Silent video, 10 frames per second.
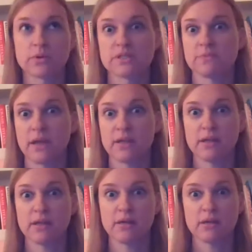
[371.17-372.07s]
more
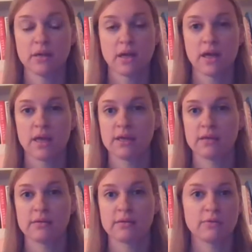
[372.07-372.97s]
spending
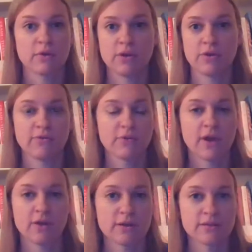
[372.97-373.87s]
in you know for
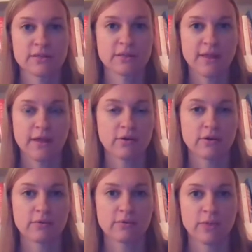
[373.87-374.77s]
areas that
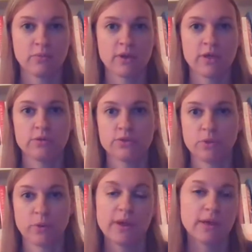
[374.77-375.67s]
are that bring you
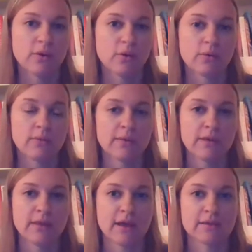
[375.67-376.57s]
joy or
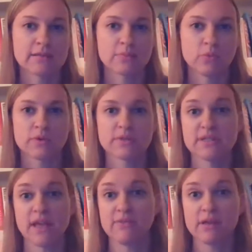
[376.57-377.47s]
maybe that's more
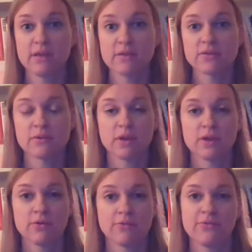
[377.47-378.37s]
saving so
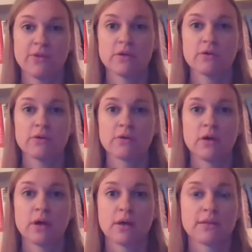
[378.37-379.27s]
that you feel
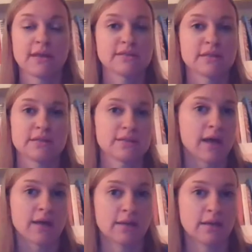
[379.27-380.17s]
less
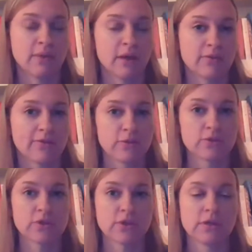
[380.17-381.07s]
anxiety about the
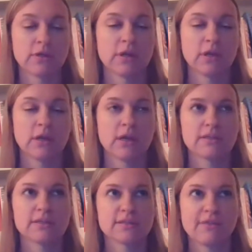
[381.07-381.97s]
future
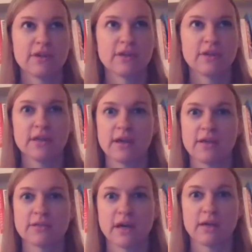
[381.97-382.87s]
it's definitely a
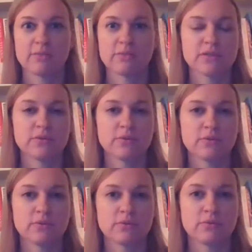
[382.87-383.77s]
time
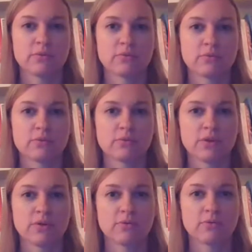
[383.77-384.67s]
to you
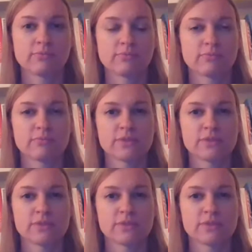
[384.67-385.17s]
know